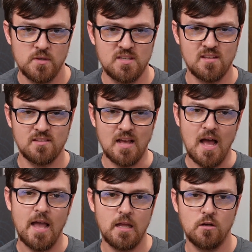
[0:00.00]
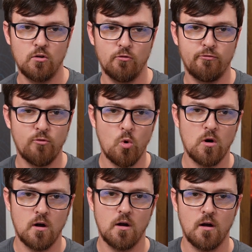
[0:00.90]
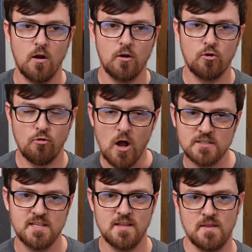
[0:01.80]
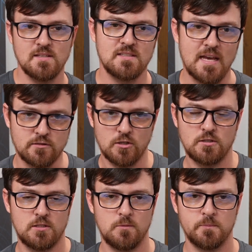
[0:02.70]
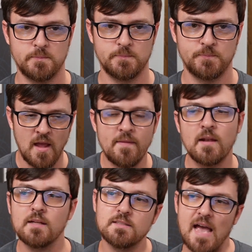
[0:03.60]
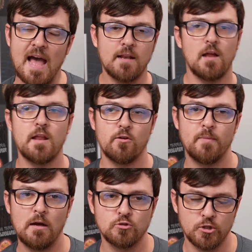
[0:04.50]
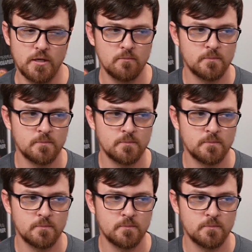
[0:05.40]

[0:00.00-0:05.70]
designed for crossing these deserts. And then let's add another boundary.